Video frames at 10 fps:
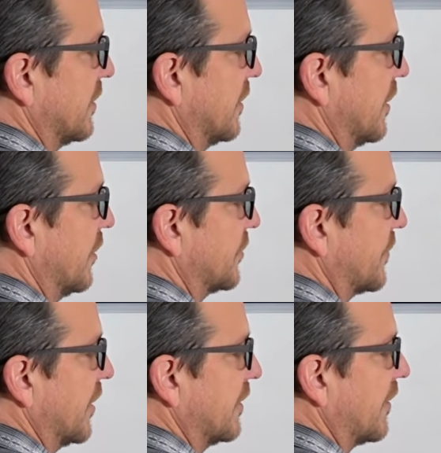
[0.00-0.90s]
You know, it's
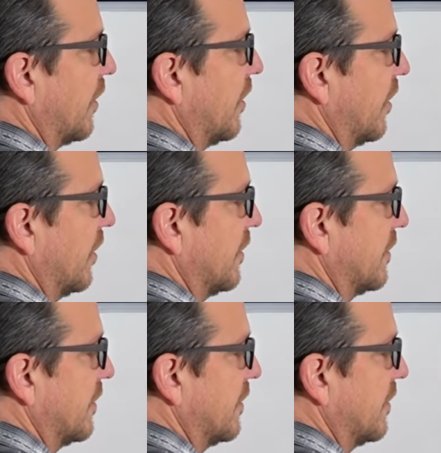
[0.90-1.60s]
very tall.